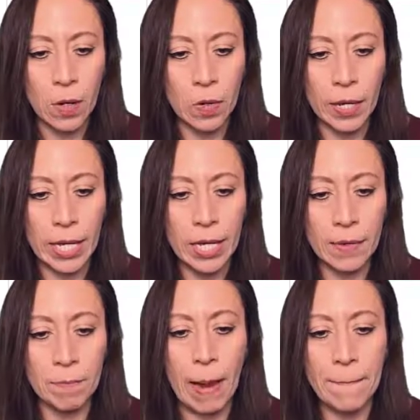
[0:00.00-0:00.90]
Go
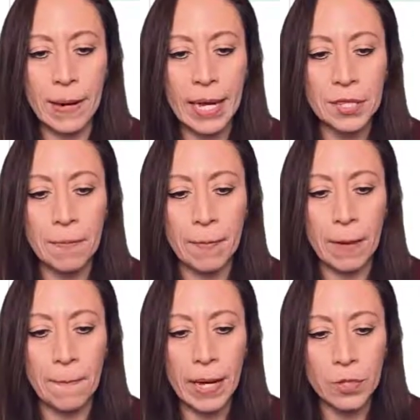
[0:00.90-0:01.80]
here, my path.
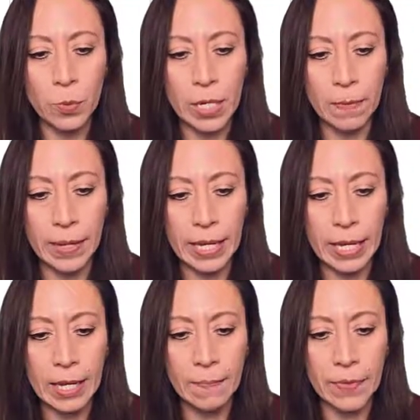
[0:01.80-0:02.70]
My path will
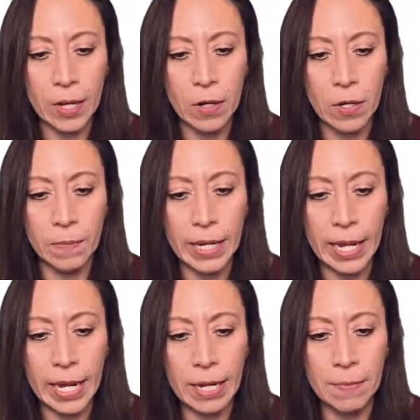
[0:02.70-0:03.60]
be the column
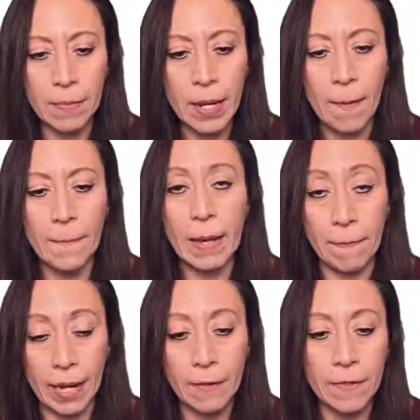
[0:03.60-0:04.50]
name, my
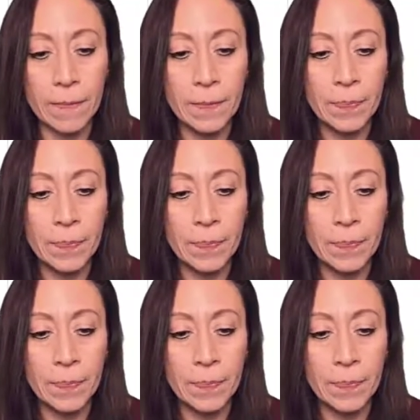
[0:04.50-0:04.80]
path.